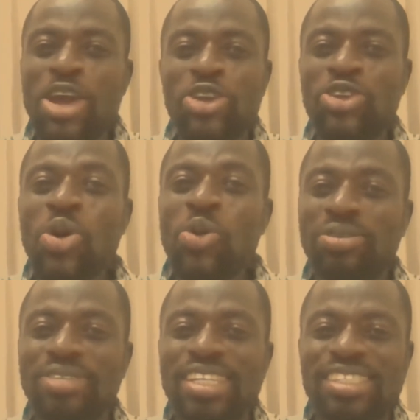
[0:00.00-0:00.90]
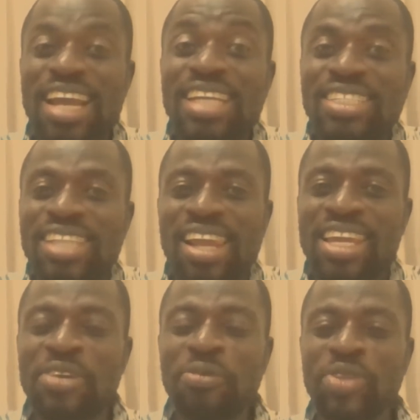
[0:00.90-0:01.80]
No,
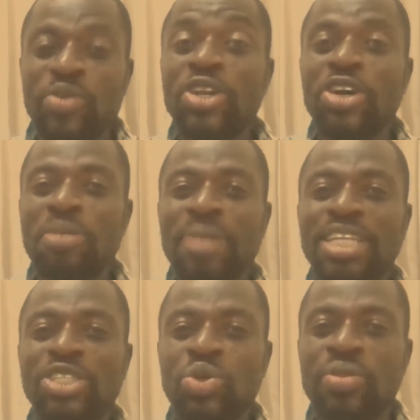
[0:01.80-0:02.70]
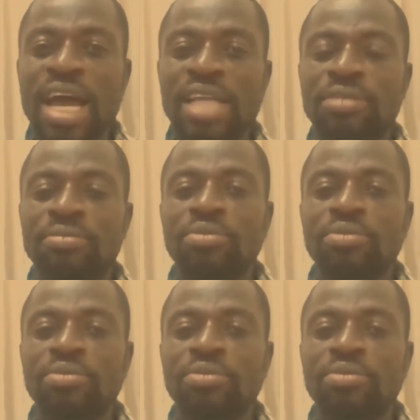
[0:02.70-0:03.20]
traditionally, we don't normally do that.